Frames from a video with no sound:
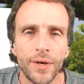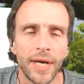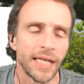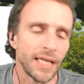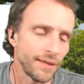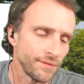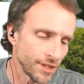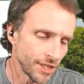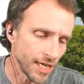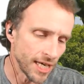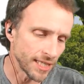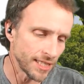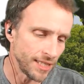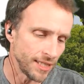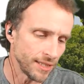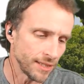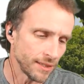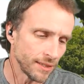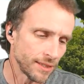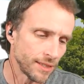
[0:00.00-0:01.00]
I'd love to talk
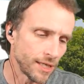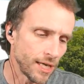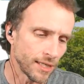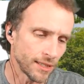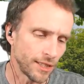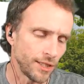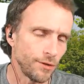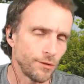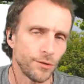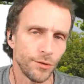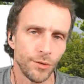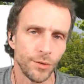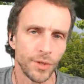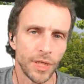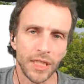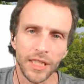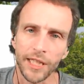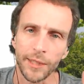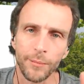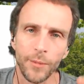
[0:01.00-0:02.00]
to you through the
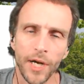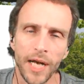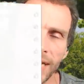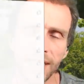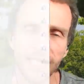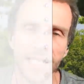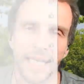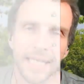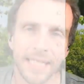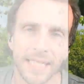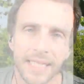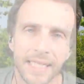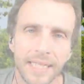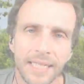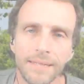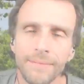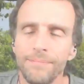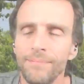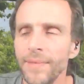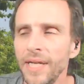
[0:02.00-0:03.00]
click process.